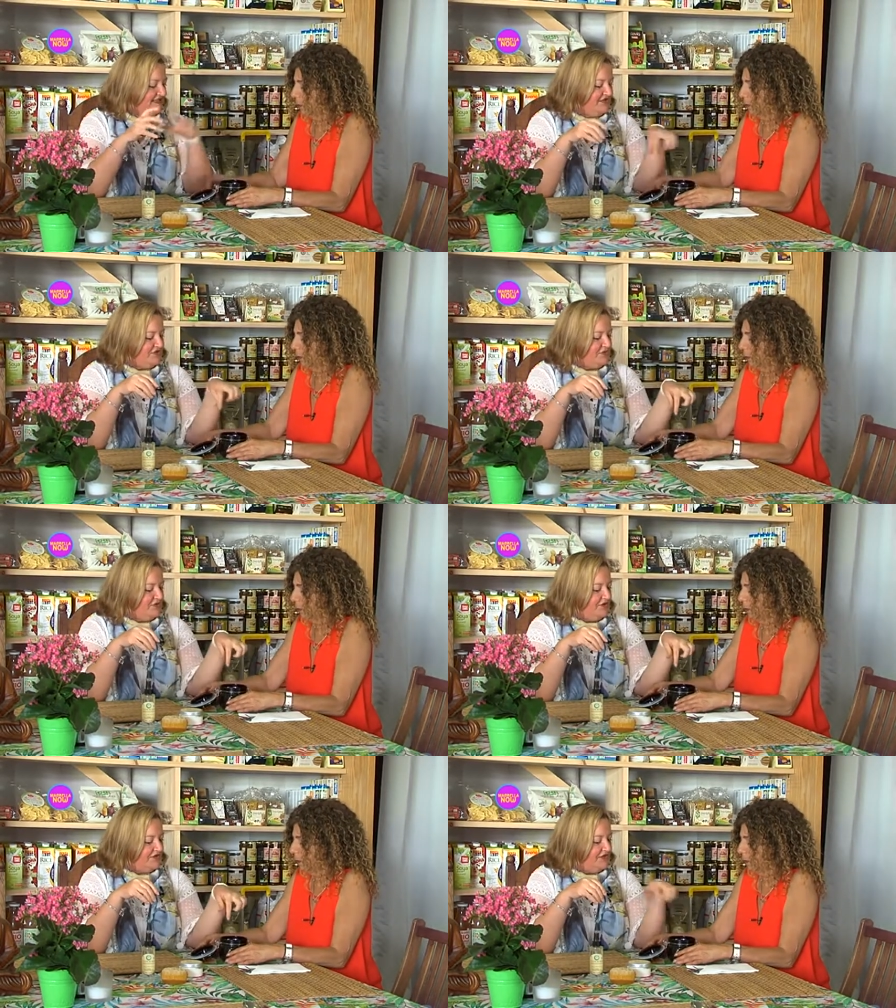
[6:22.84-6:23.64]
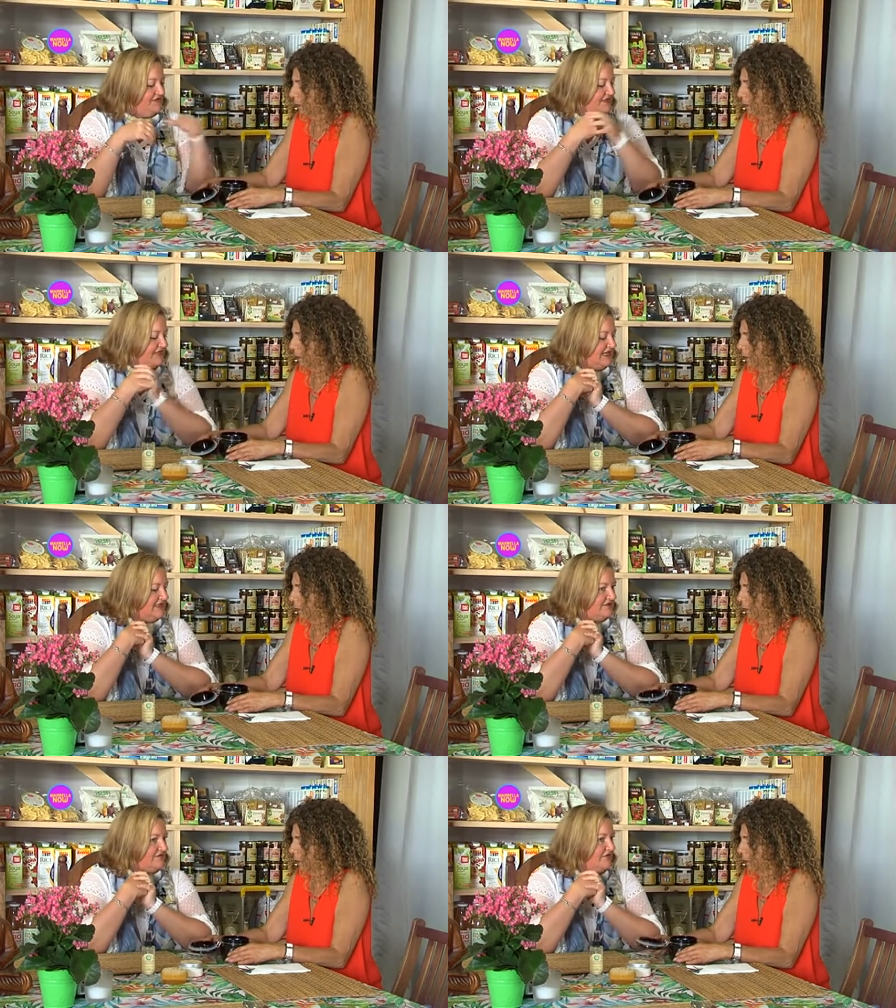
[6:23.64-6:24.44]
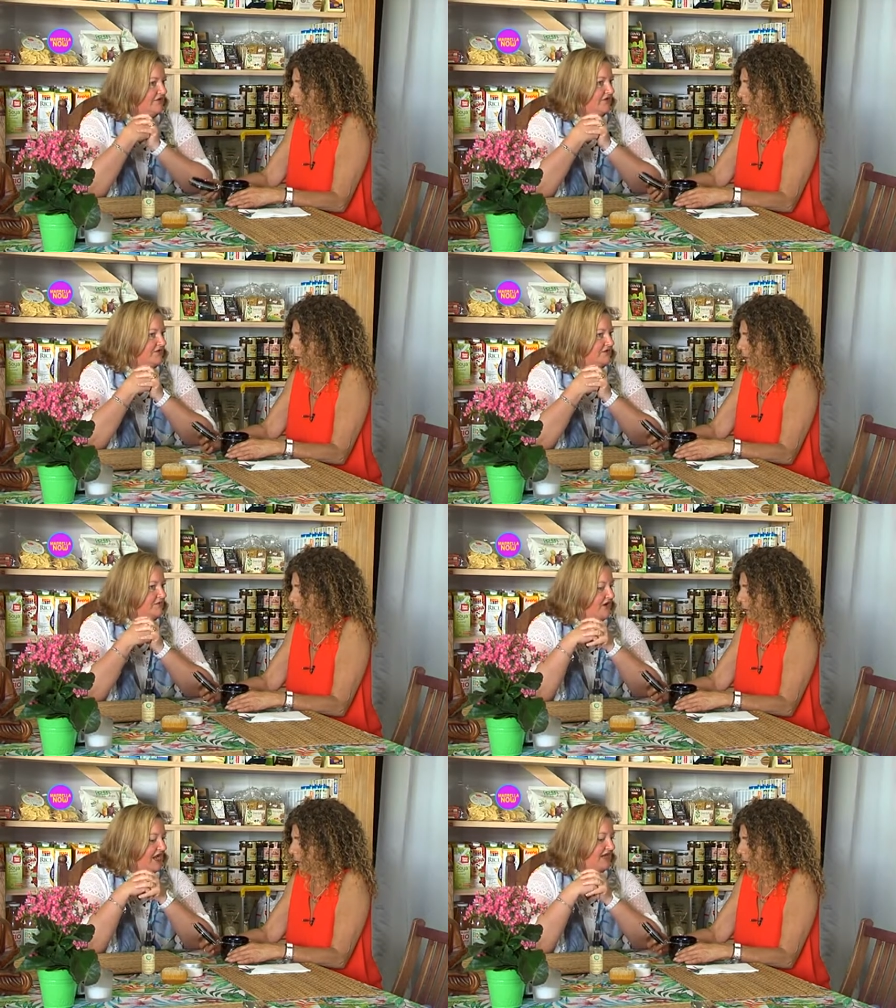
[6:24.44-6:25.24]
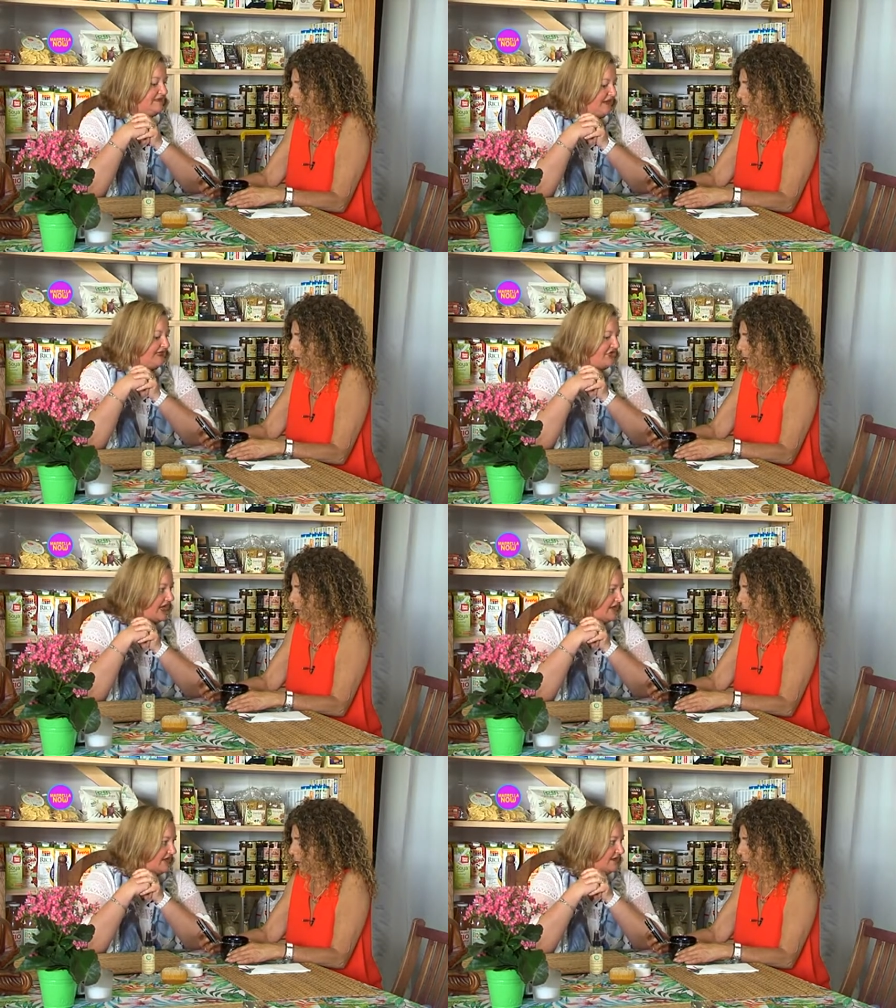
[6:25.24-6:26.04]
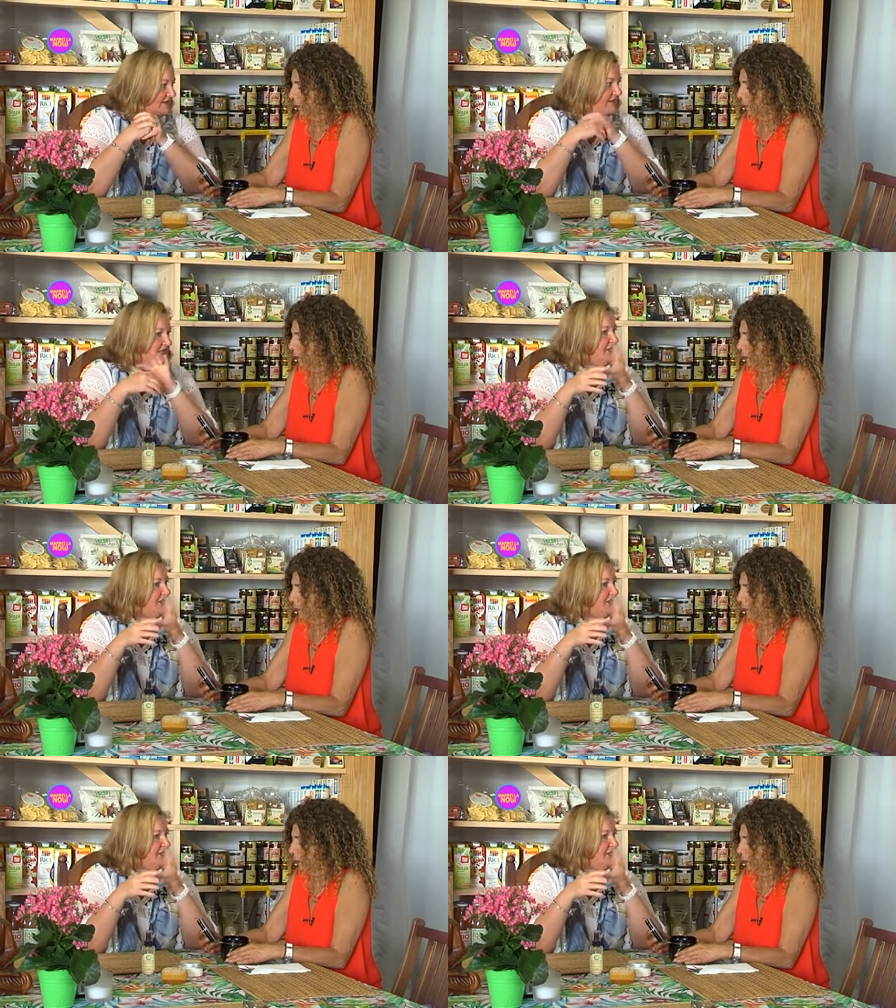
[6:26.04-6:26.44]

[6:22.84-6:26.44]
essential oils I use in that is rosemary and chang. May